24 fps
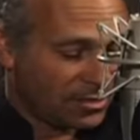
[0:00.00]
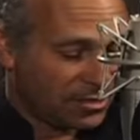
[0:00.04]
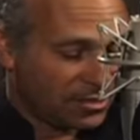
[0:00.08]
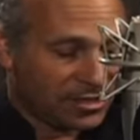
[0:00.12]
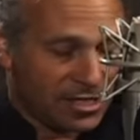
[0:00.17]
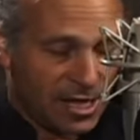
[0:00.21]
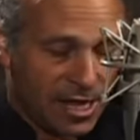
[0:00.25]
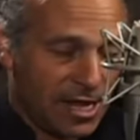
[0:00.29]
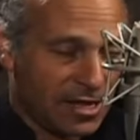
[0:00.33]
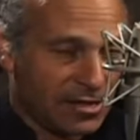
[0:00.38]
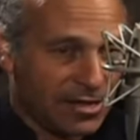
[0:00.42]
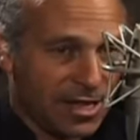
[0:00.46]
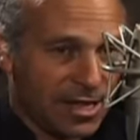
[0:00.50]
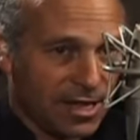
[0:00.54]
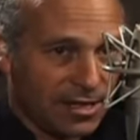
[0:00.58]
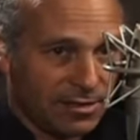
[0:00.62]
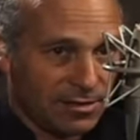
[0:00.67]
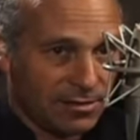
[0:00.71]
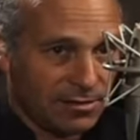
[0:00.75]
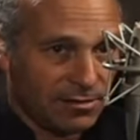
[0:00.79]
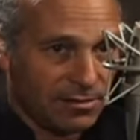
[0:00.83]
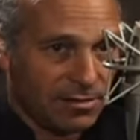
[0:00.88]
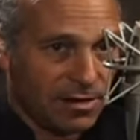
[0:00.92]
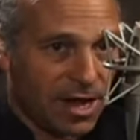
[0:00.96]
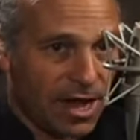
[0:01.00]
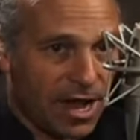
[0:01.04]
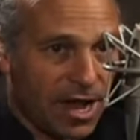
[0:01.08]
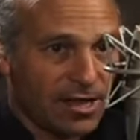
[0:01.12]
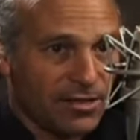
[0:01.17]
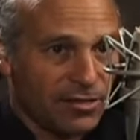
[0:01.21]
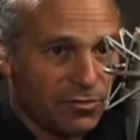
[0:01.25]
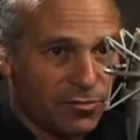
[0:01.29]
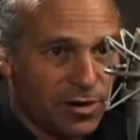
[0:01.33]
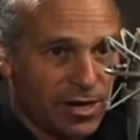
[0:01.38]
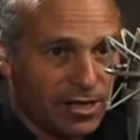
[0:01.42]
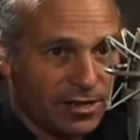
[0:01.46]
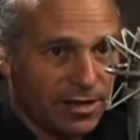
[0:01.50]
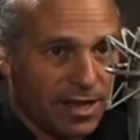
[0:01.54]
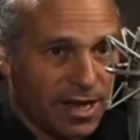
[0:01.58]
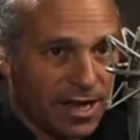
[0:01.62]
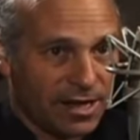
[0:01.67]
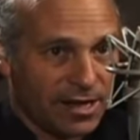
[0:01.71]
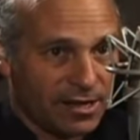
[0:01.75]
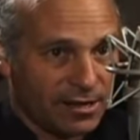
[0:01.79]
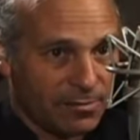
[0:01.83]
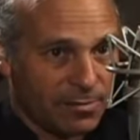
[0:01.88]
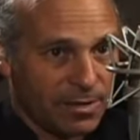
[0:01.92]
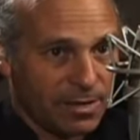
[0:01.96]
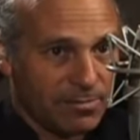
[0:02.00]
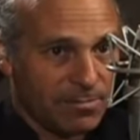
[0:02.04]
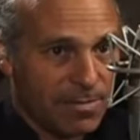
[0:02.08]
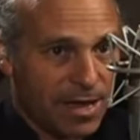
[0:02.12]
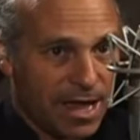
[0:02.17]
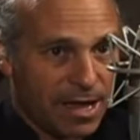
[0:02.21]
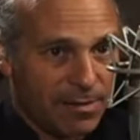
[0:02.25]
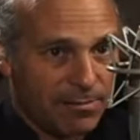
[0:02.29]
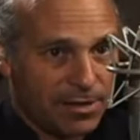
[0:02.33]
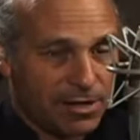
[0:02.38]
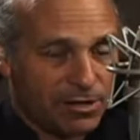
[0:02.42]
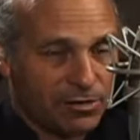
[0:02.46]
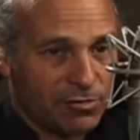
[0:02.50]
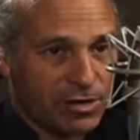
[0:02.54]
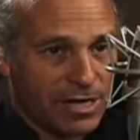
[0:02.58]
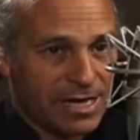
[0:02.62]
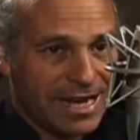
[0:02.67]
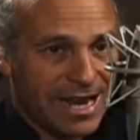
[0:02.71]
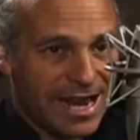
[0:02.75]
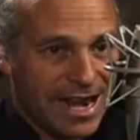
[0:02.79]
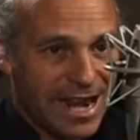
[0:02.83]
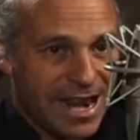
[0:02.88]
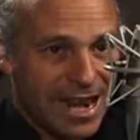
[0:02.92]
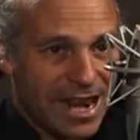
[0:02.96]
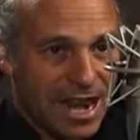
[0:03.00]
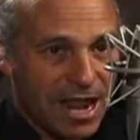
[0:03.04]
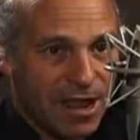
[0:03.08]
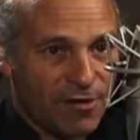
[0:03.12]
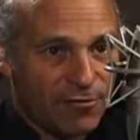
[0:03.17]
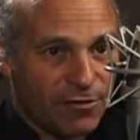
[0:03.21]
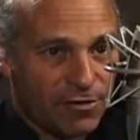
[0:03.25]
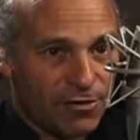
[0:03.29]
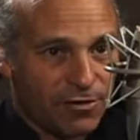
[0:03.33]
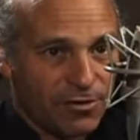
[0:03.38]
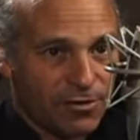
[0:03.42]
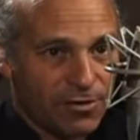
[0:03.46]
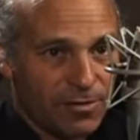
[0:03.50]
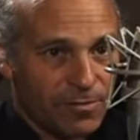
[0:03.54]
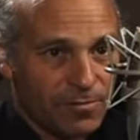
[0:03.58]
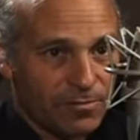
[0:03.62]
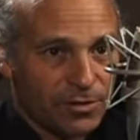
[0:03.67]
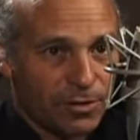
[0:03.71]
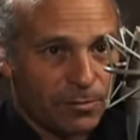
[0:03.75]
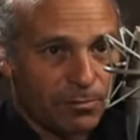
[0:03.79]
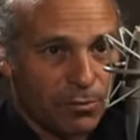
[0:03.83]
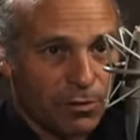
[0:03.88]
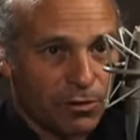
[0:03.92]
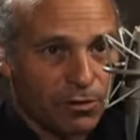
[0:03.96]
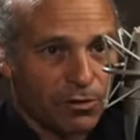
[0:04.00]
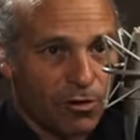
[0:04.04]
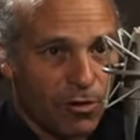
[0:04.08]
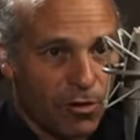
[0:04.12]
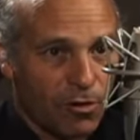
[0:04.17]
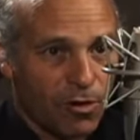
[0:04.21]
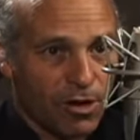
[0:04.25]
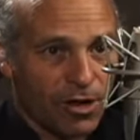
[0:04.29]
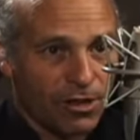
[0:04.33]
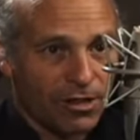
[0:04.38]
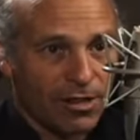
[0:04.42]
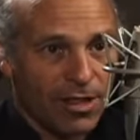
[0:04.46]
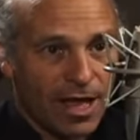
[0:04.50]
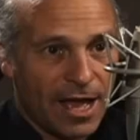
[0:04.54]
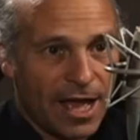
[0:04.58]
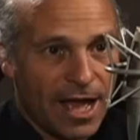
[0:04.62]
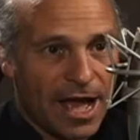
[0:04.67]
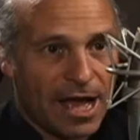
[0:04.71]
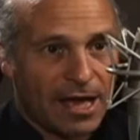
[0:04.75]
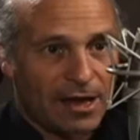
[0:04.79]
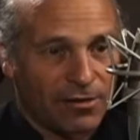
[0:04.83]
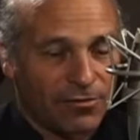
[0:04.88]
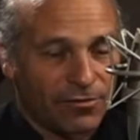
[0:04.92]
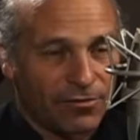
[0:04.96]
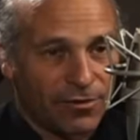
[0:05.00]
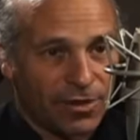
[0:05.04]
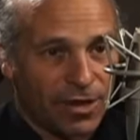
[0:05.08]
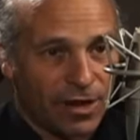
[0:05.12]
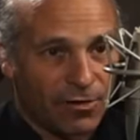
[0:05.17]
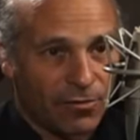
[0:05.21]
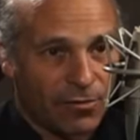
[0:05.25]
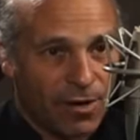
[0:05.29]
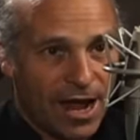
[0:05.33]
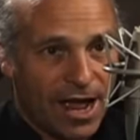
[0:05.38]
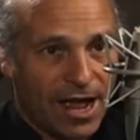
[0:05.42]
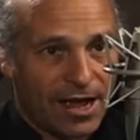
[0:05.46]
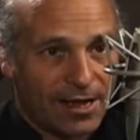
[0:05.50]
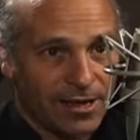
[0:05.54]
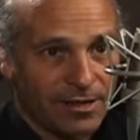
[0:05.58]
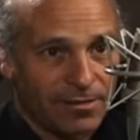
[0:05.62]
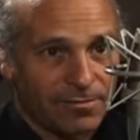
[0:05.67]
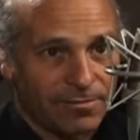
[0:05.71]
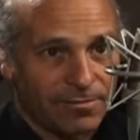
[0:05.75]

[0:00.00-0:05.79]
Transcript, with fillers: signed that on the red line on the big map and agreed never to pull oil out of Iraq.